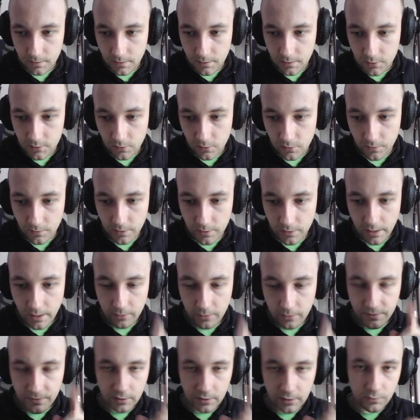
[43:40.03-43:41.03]
So for now,
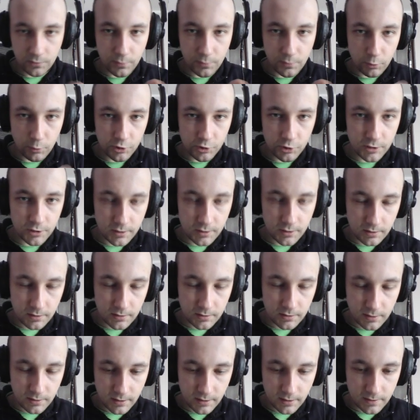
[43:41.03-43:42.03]
thank you for watching,
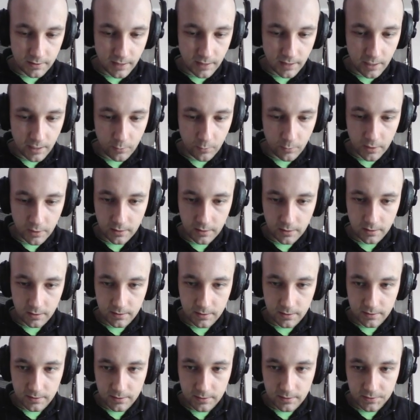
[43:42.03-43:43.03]
and I will
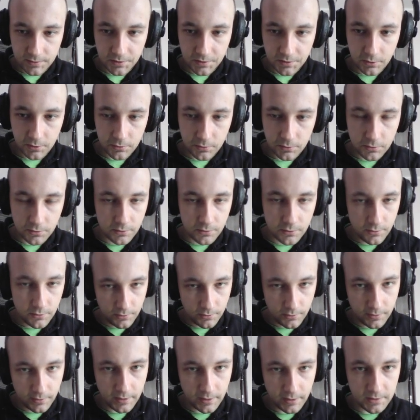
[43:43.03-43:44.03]
see you
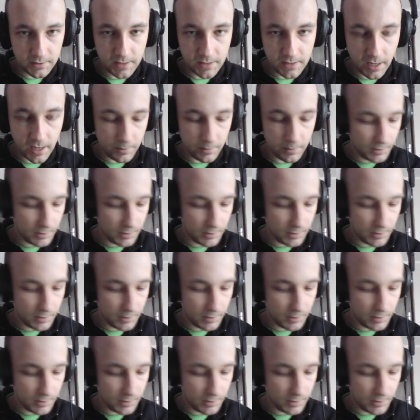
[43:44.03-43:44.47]
next time.